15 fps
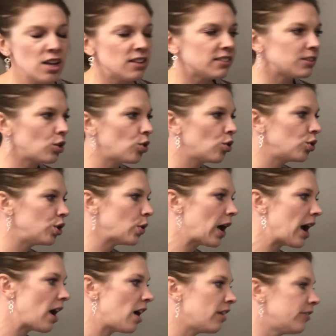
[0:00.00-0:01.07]
So you
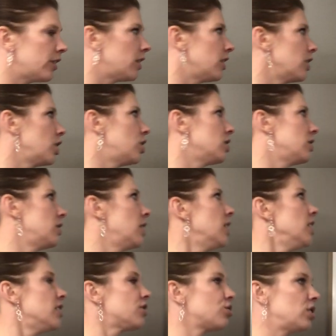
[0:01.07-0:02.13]
have a good
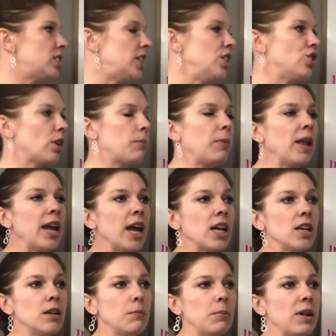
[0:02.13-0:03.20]
strategic plan
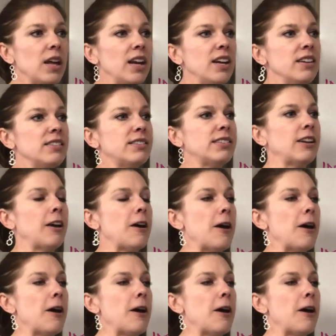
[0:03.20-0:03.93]
in place.